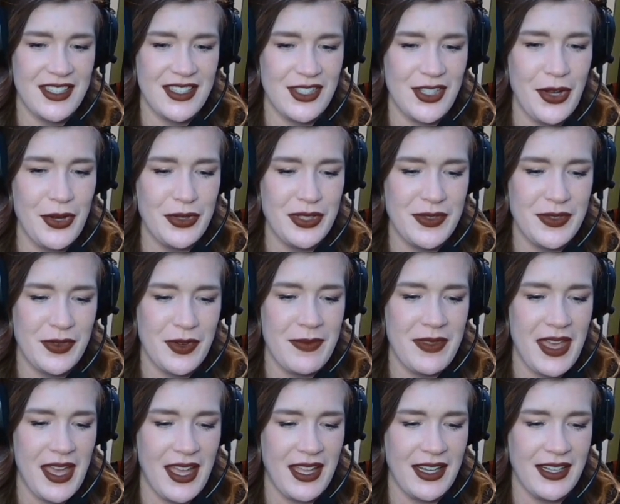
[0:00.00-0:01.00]
It goes
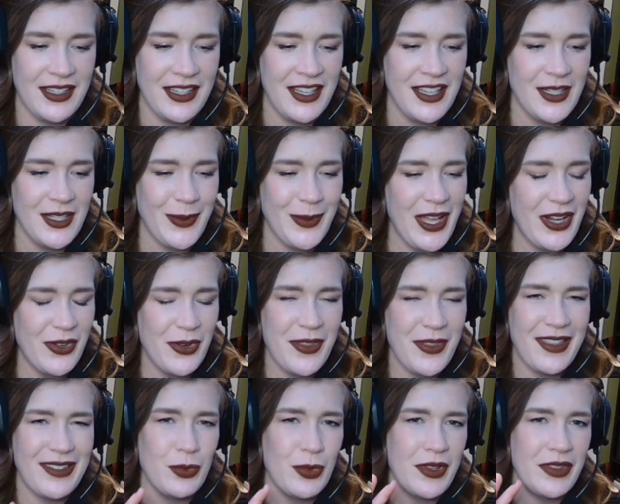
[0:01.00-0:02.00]
from that I don't know
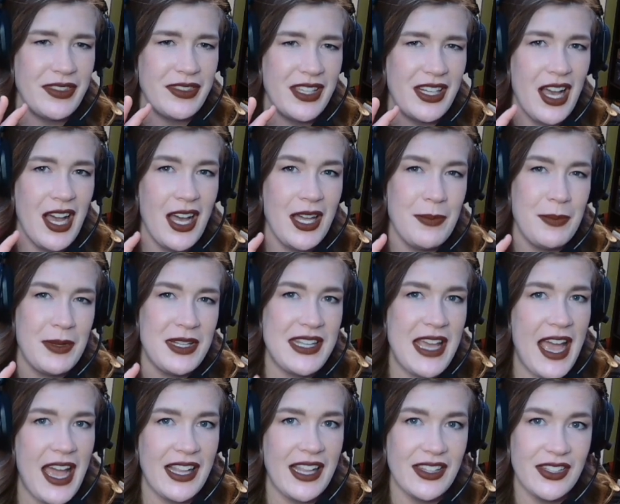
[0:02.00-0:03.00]
that that odd
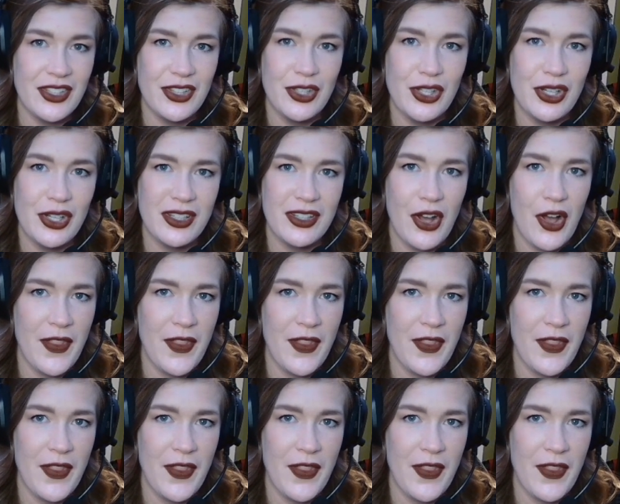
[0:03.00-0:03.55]
metallic look